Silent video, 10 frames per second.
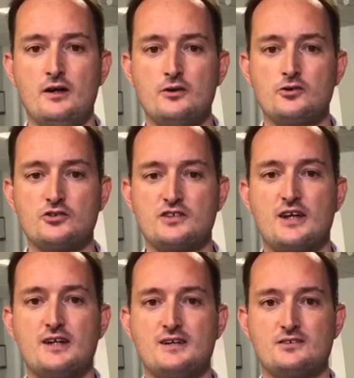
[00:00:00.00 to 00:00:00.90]
Just
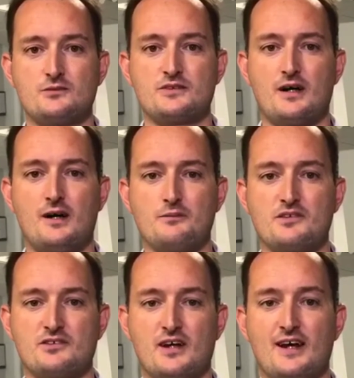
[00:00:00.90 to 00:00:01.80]
taking some time to
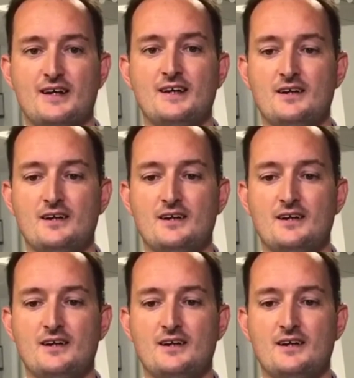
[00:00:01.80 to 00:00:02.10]
say,